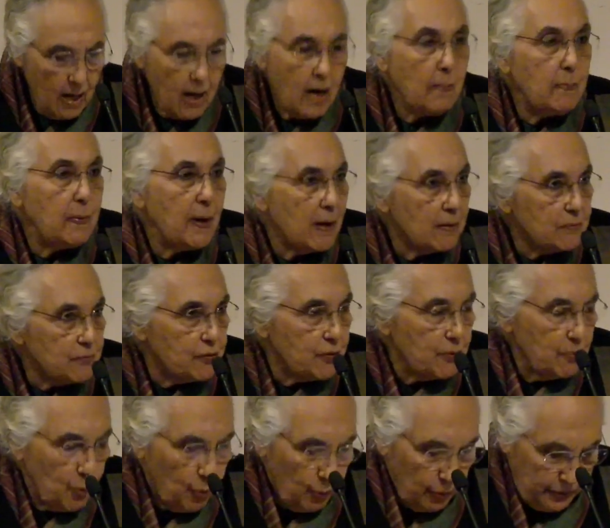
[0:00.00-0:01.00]
Apart
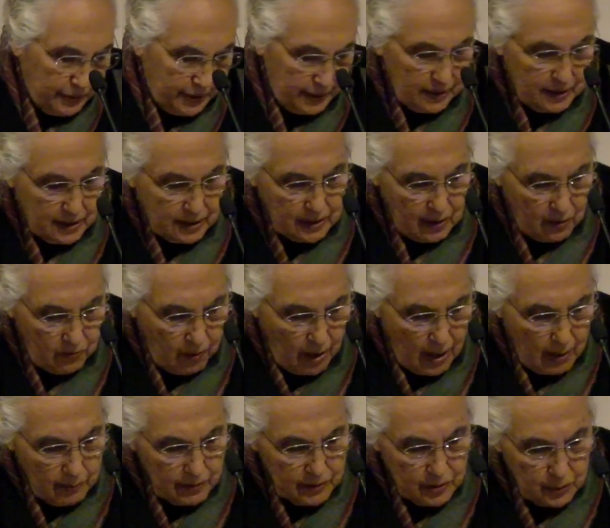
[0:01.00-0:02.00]
from all this,
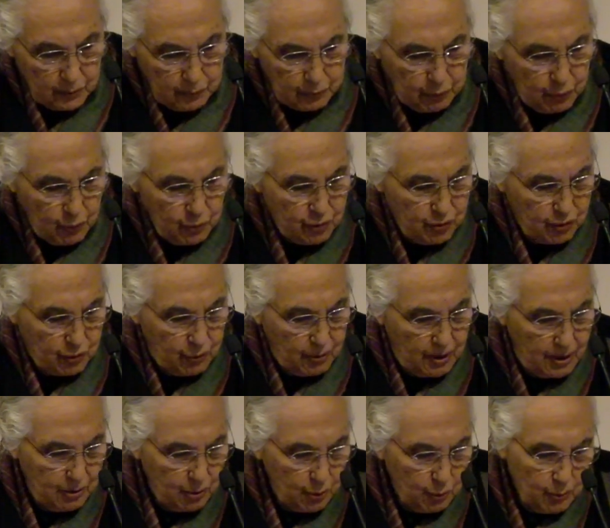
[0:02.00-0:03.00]
Weber's approach to
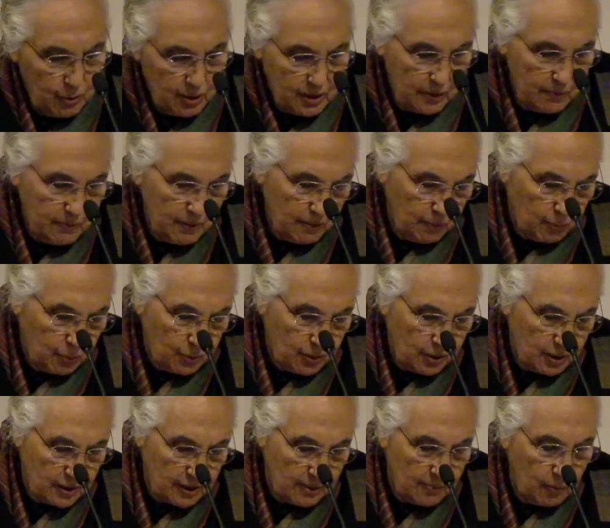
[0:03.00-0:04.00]
Hinduism and
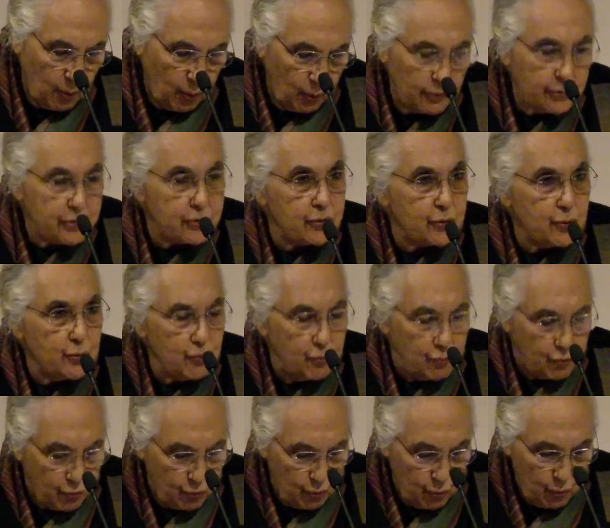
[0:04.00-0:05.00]
Buddhism also
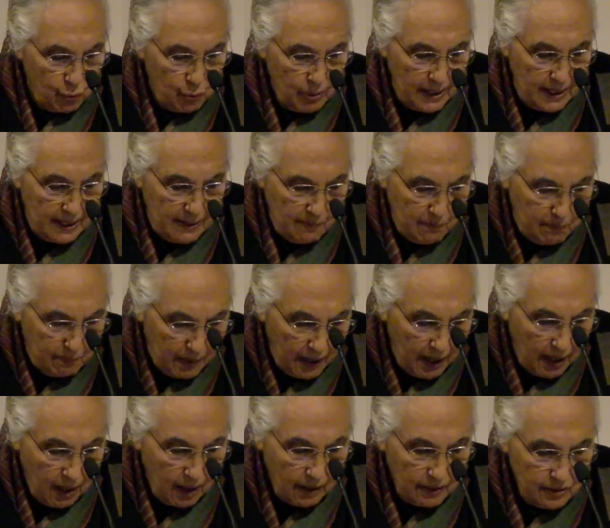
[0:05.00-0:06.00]
drew in
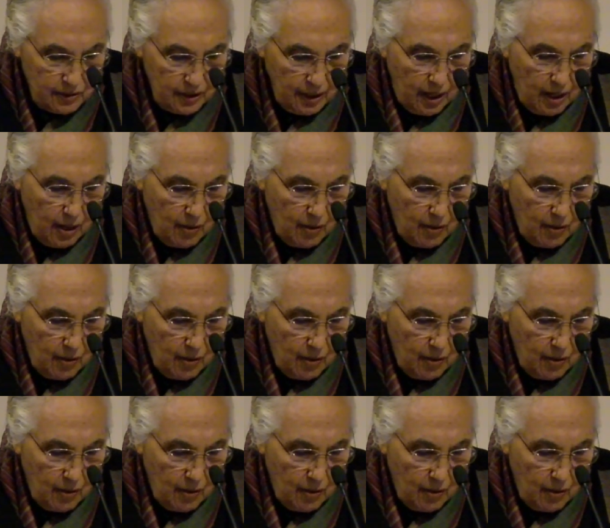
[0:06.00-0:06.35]
part